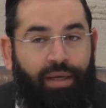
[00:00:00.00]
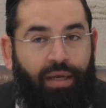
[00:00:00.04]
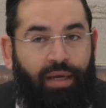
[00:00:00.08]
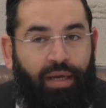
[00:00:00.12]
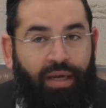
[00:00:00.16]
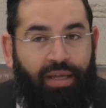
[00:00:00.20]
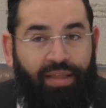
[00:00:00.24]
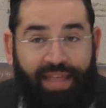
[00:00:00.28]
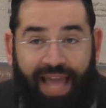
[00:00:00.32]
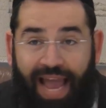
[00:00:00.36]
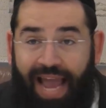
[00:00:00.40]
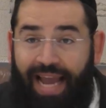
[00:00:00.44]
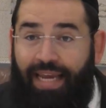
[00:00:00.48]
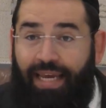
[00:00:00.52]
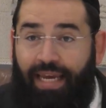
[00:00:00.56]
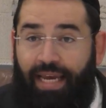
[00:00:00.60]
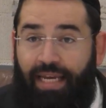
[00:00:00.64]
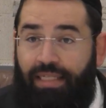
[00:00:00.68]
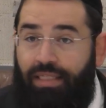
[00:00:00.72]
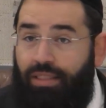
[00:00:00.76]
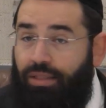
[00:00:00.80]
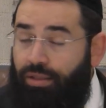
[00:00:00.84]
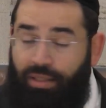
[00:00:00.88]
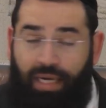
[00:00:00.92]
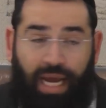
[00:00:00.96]
In that
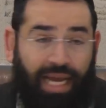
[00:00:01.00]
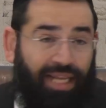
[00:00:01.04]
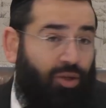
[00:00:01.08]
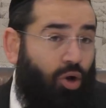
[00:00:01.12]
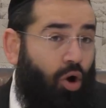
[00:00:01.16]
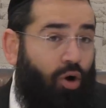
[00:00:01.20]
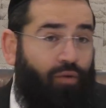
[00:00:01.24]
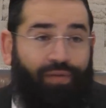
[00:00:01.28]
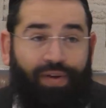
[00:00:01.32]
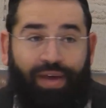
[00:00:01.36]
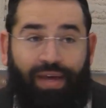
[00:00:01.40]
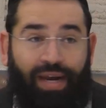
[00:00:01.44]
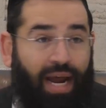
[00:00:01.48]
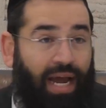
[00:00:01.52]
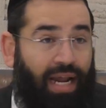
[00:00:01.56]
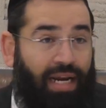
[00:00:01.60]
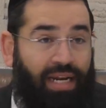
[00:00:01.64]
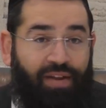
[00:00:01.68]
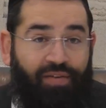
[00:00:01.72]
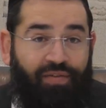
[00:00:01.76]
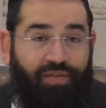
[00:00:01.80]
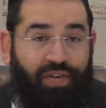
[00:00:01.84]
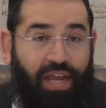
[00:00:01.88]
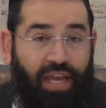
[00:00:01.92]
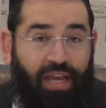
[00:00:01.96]
case, you're not over on
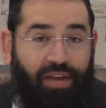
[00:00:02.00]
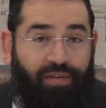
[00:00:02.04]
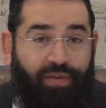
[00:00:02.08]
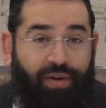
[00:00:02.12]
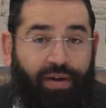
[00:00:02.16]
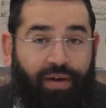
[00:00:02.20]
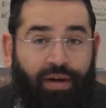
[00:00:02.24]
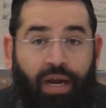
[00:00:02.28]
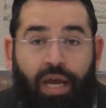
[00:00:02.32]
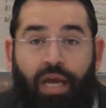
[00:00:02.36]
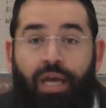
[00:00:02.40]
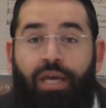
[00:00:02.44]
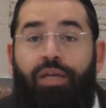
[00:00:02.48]
lifnei iver.